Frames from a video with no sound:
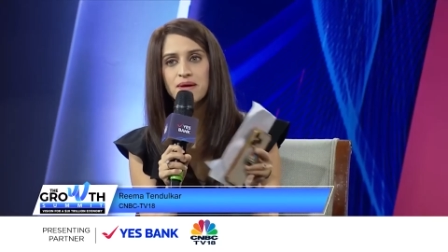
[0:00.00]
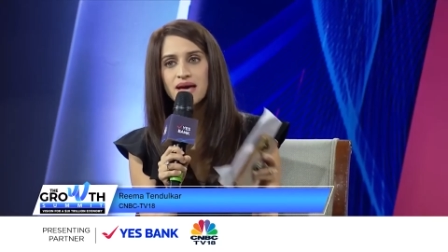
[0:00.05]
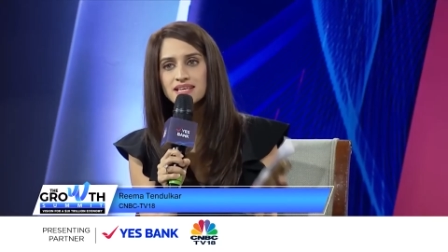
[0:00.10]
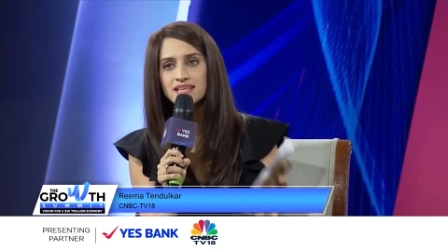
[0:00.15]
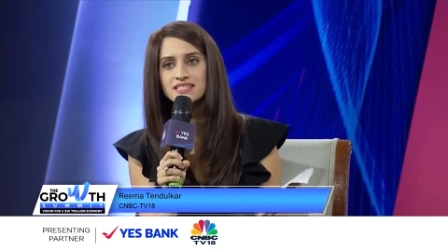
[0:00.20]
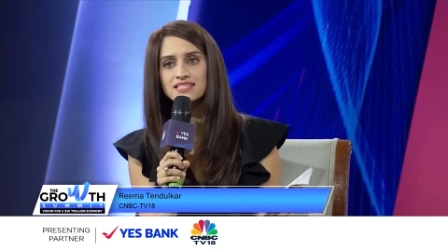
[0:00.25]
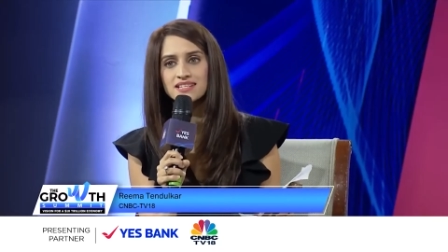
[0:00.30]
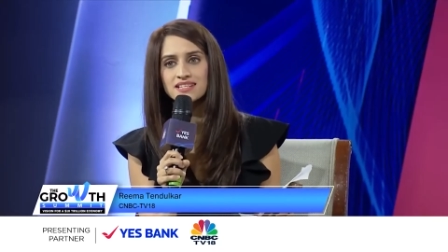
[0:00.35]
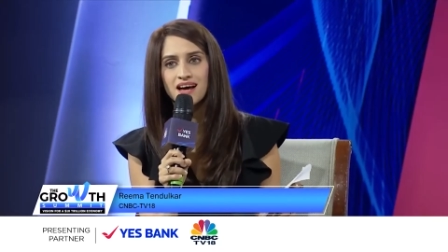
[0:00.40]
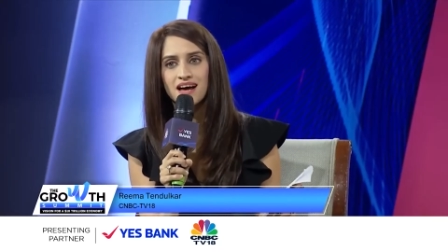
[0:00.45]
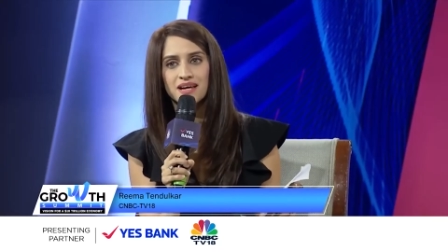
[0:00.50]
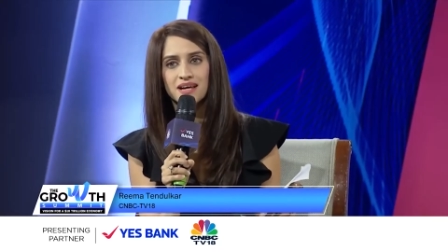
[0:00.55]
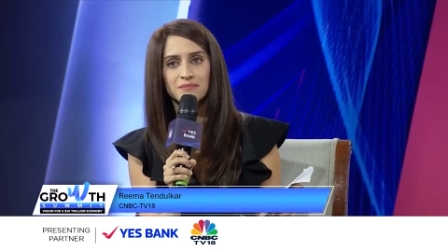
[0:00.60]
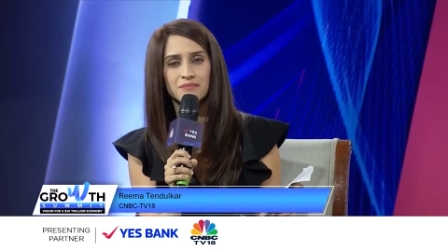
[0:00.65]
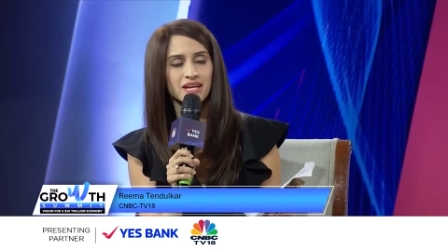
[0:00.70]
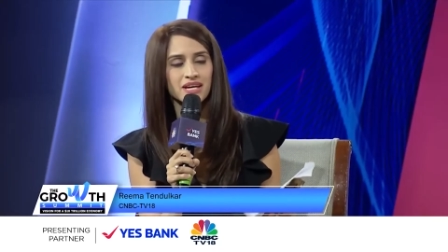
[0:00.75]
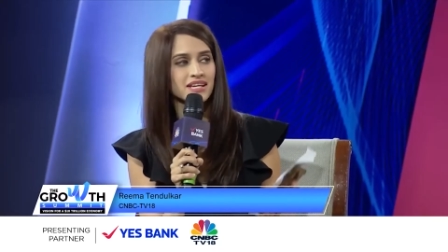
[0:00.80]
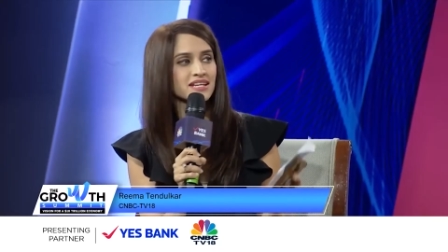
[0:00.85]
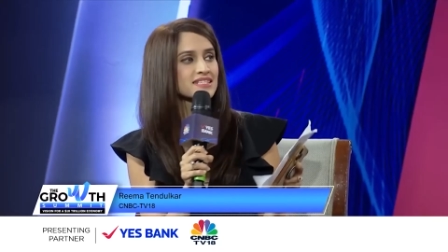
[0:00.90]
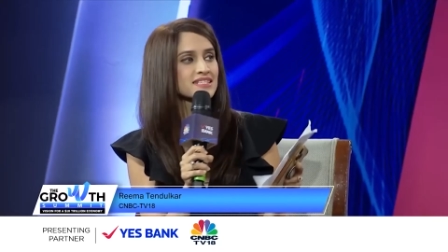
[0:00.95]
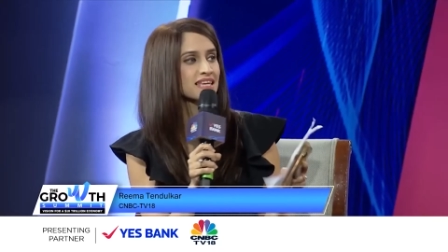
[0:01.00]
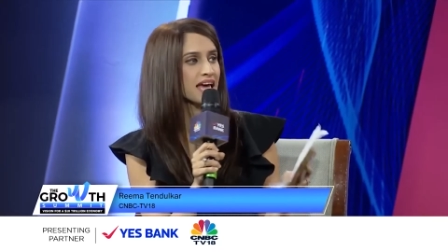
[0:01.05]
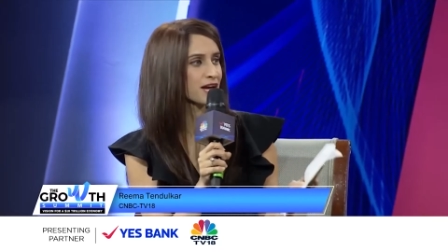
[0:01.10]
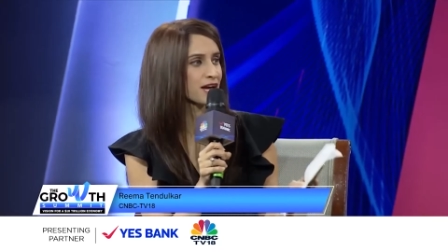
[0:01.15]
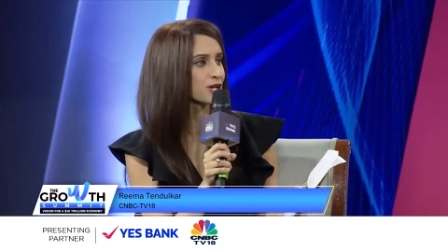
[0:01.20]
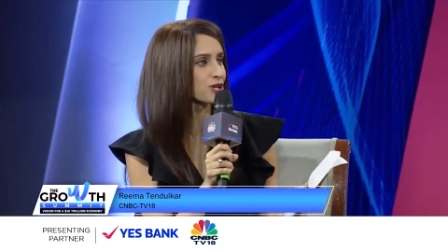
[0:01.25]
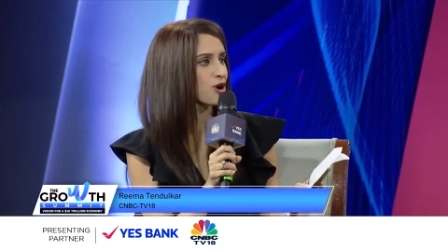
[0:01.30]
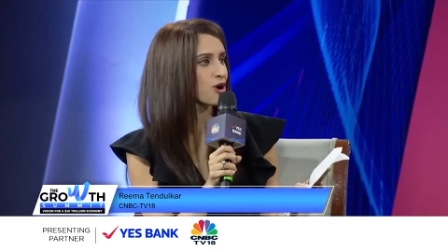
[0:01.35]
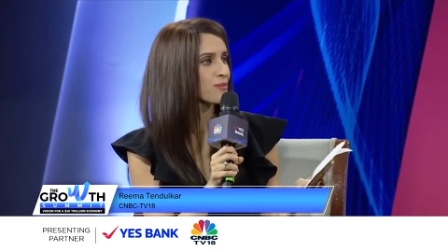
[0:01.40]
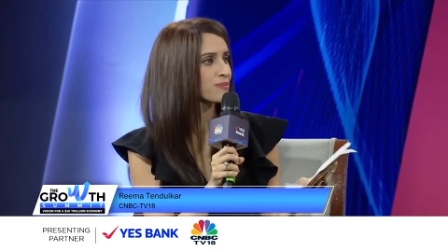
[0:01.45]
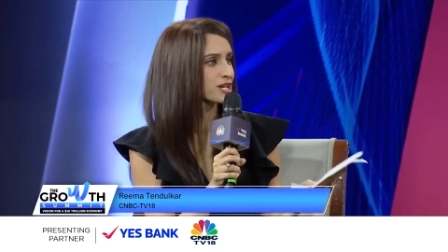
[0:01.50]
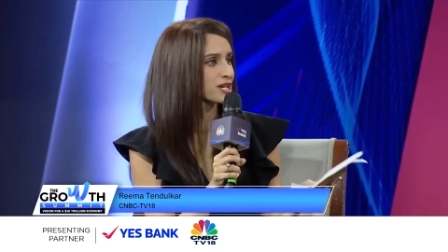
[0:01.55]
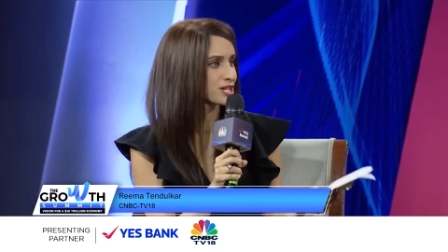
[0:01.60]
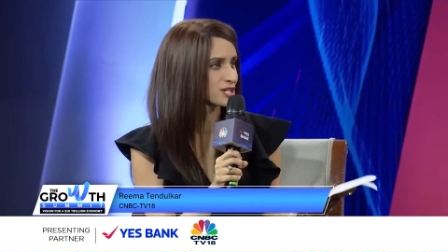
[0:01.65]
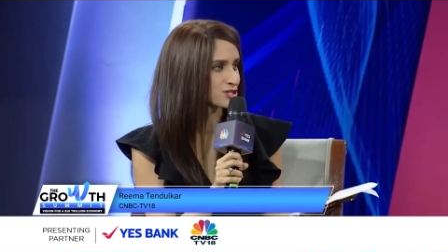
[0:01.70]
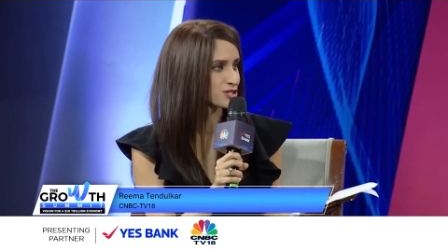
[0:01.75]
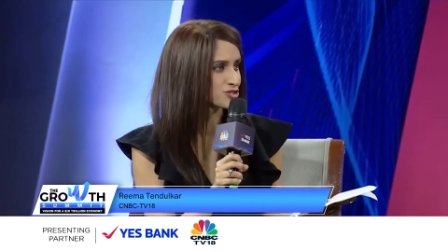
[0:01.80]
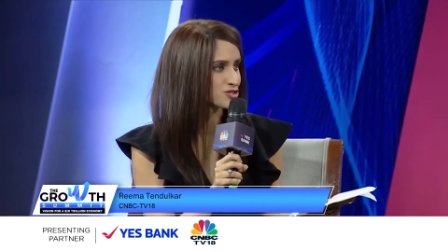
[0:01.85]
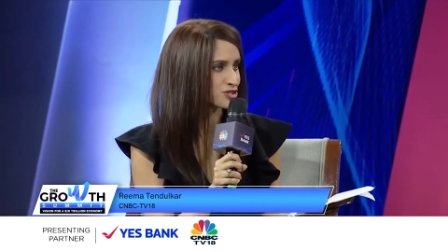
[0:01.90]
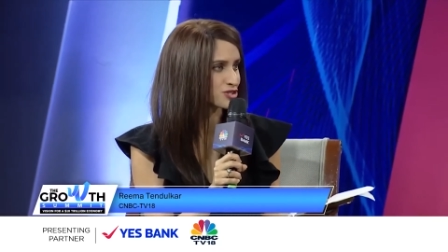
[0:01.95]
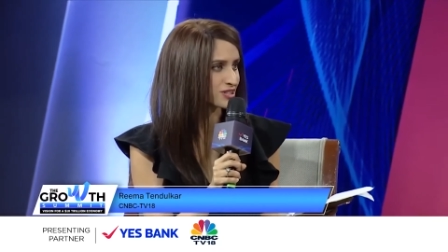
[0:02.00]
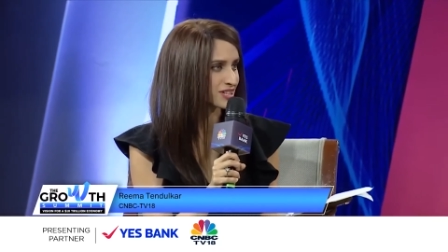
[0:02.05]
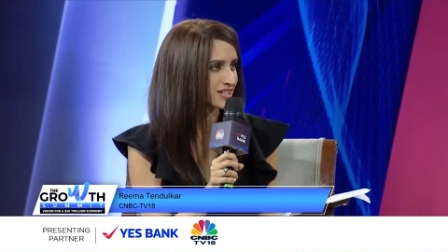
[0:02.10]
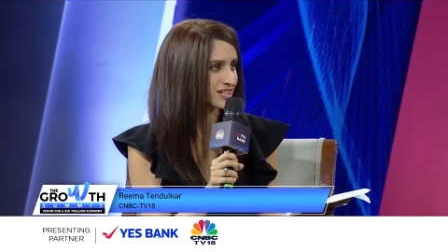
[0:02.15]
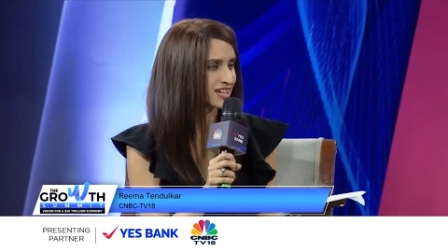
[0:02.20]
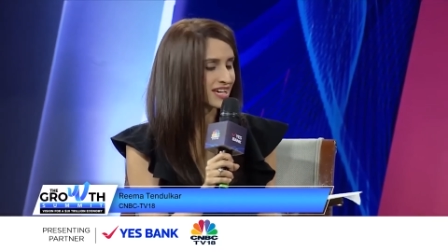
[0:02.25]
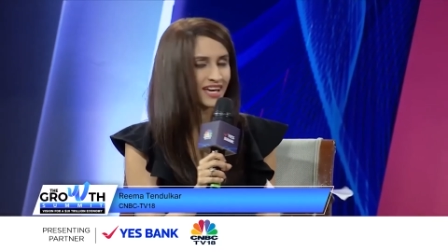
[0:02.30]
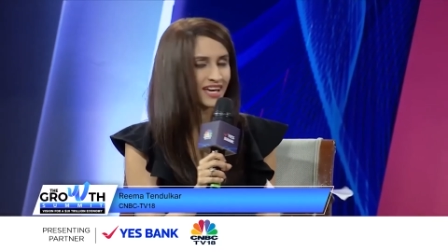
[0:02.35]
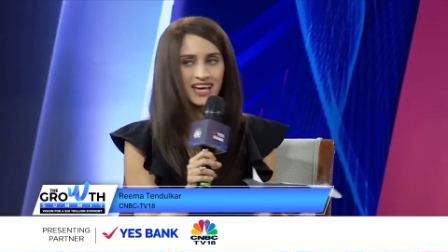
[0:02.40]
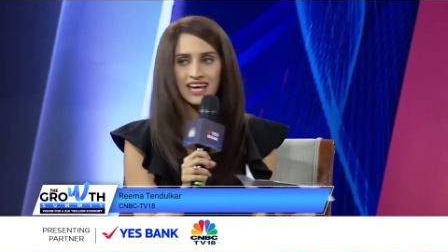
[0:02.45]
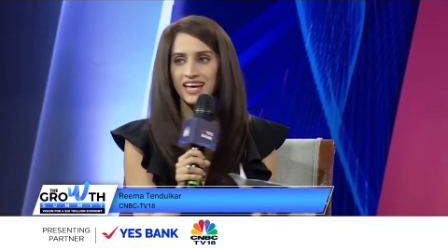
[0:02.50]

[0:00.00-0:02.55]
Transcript: best time in its economic history.